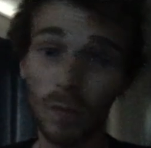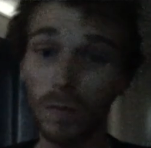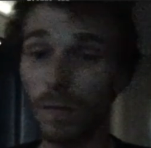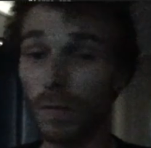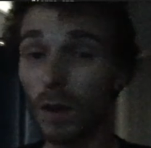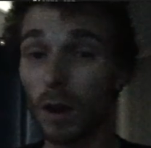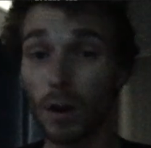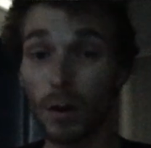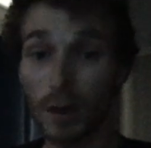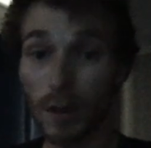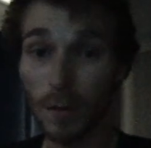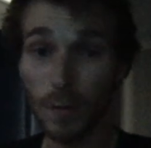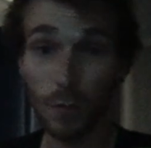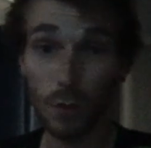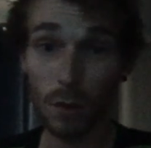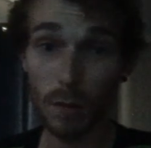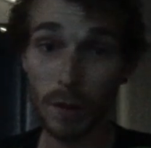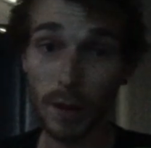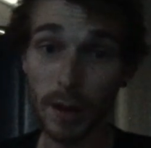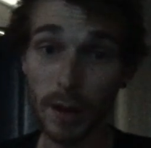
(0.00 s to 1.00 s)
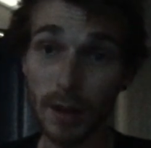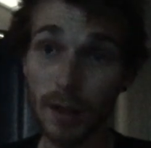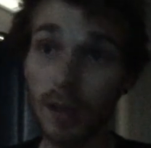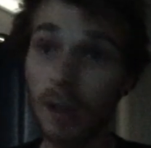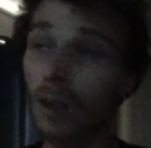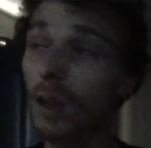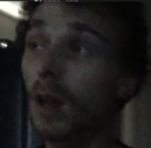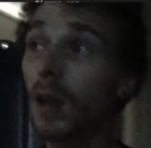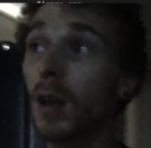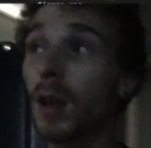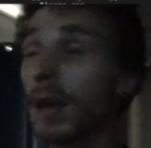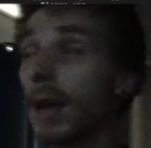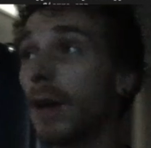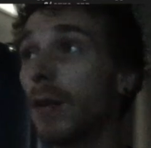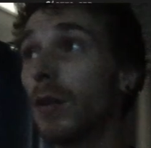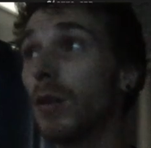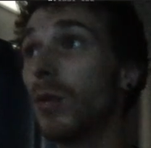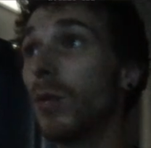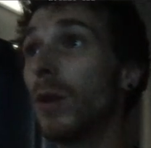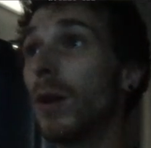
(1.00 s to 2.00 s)
already formatted, out
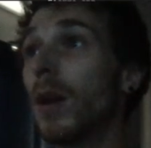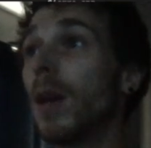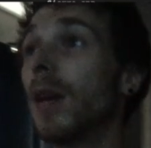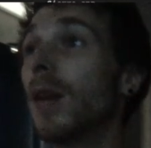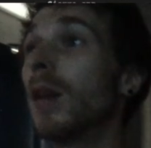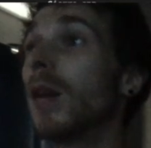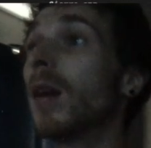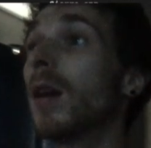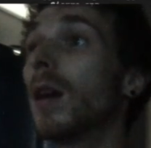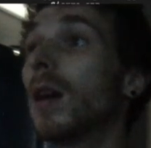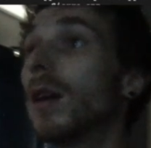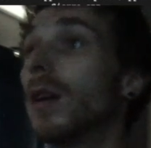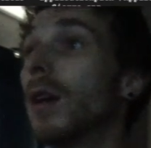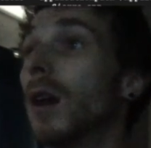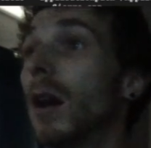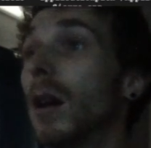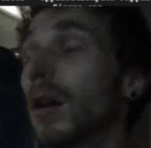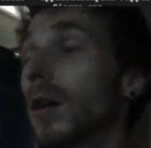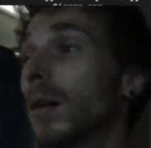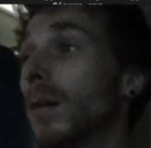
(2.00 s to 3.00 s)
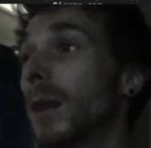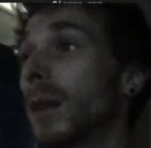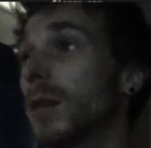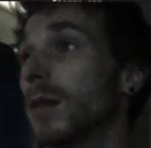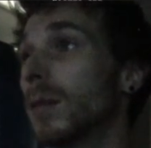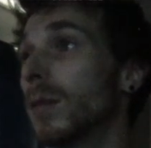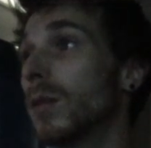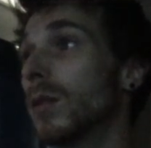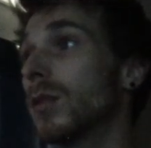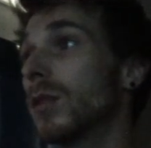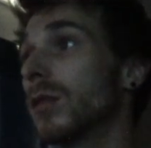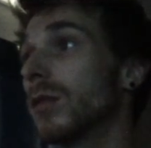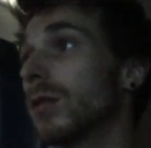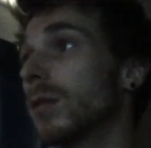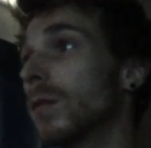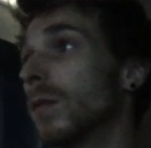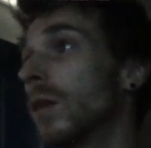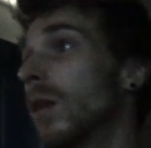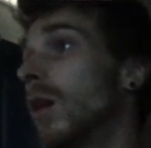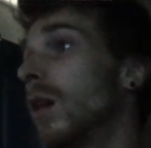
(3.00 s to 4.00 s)
of the way, and not going to mess up your system.
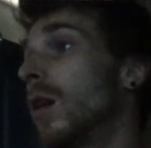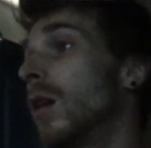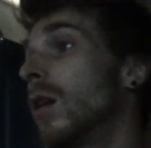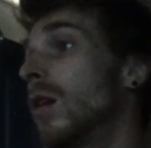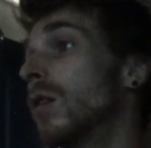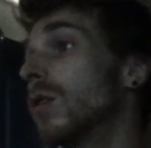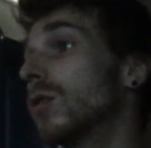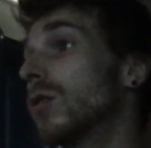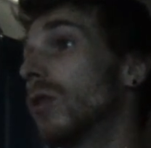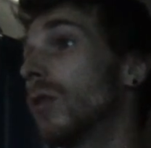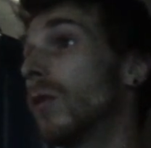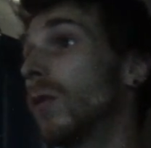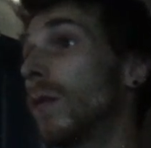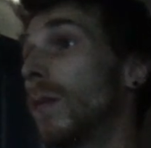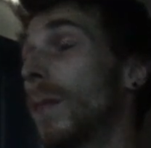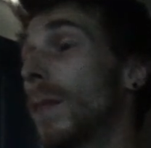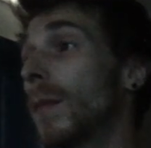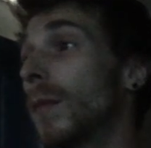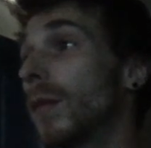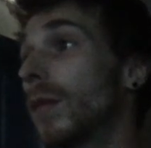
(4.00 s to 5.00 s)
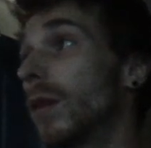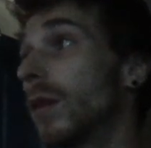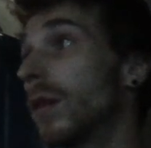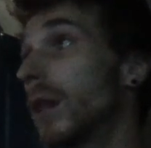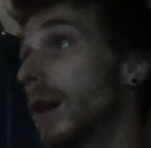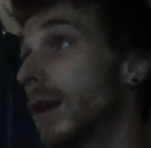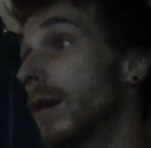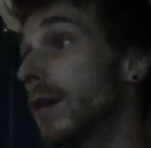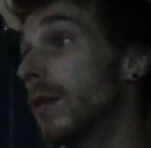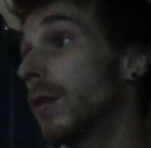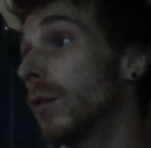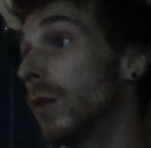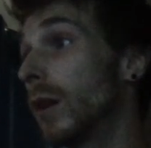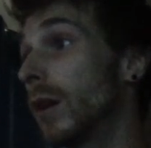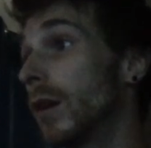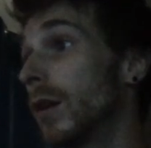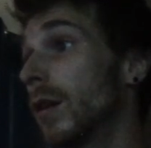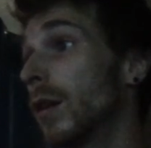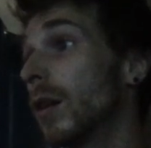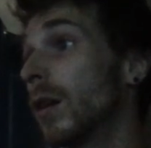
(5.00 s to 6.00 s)
So with all that out of the
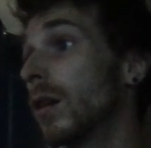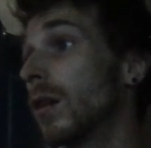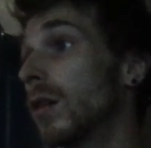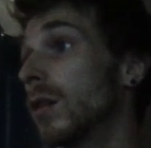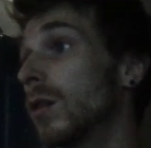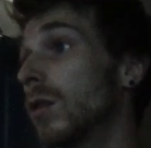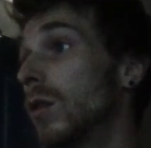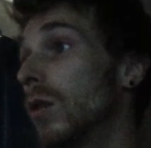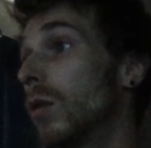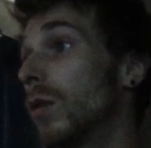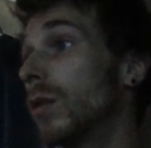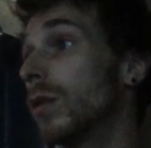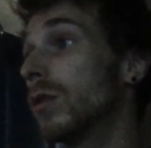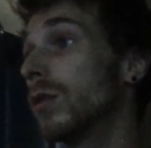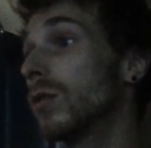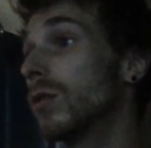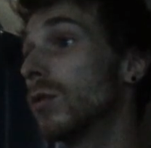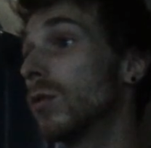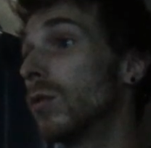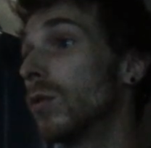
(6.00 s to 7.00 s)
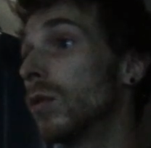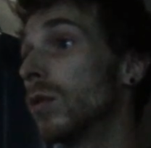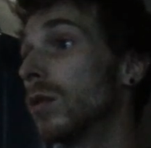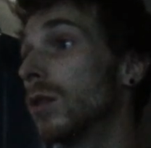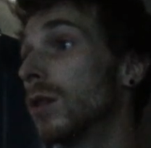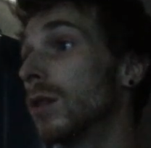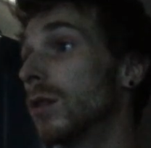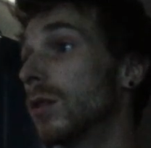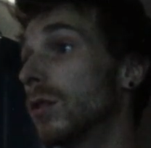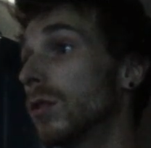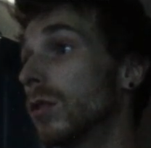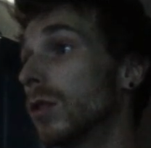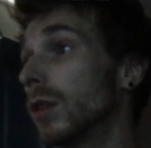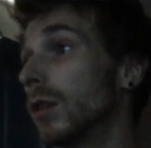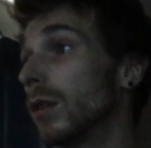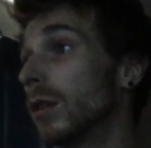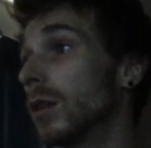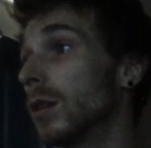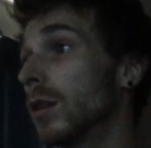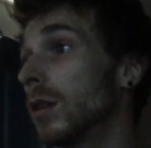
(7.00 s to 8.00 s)
way, you go into disk
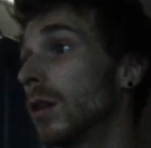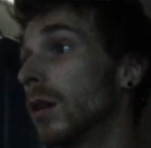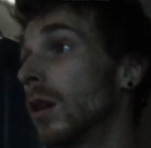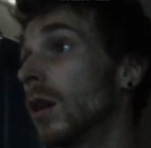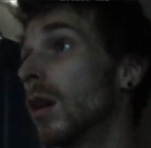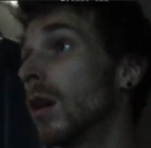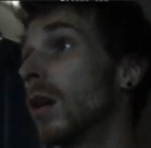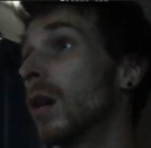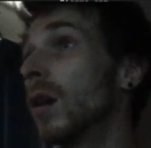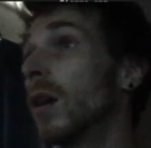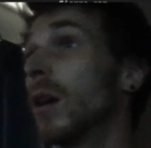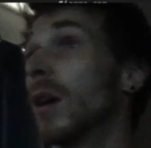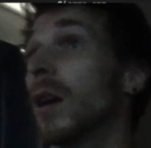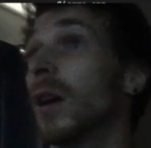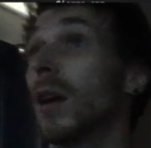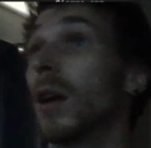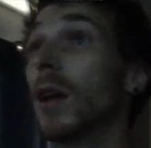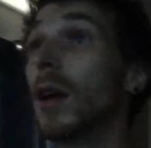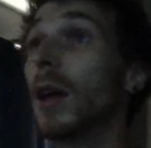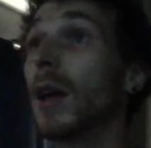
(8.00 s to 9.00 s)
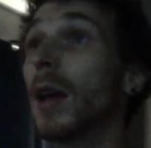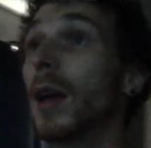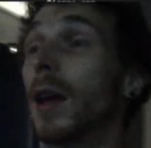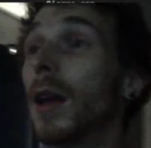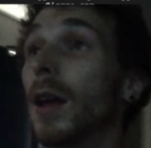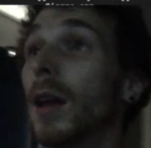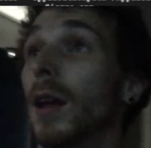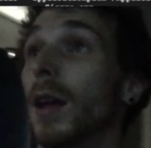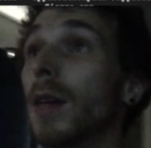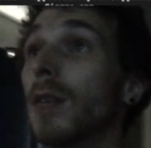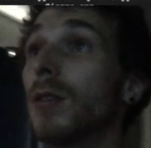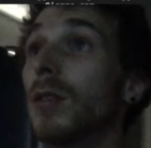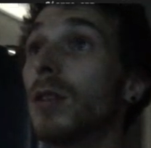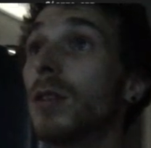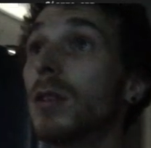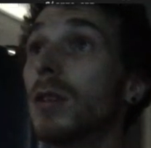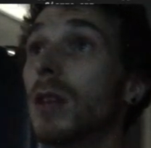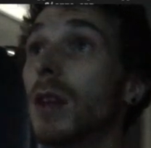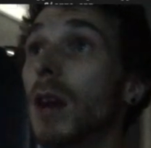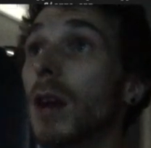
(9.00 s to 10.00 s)
utility. And as you can
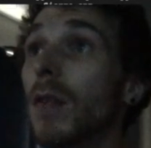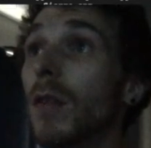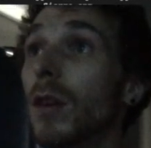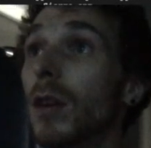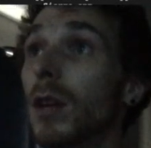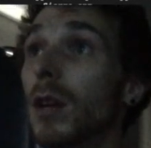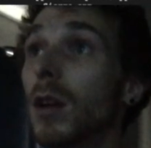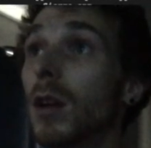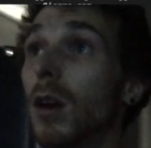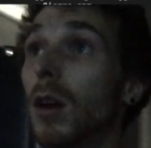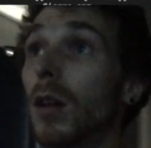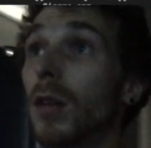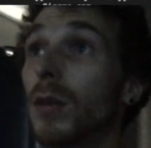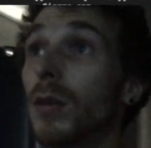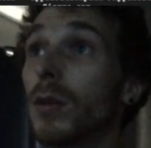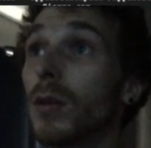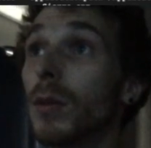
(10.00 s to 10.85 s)
see here, I've already gone through the